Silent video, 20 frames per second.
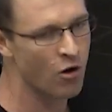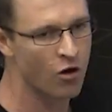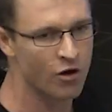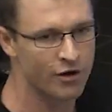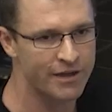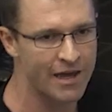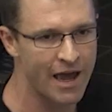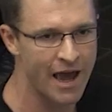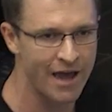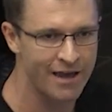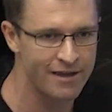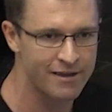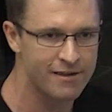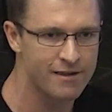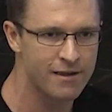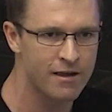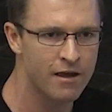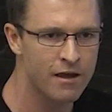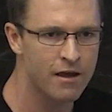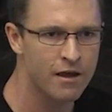hot
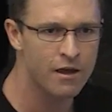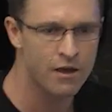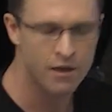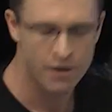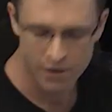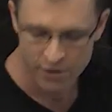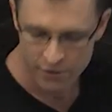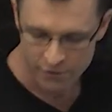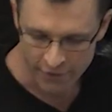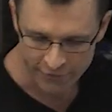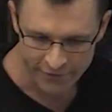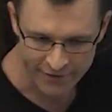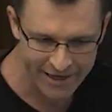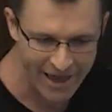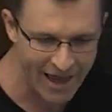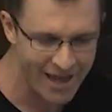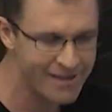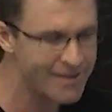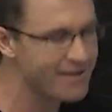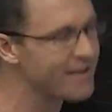gas. So the
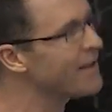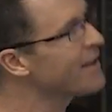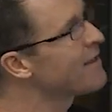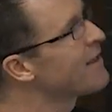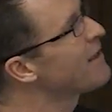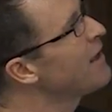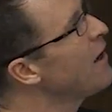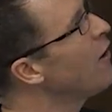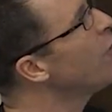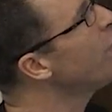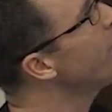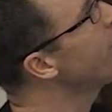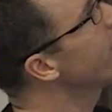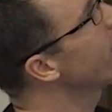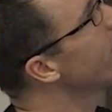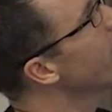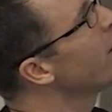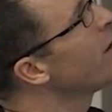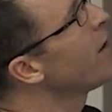gas itself,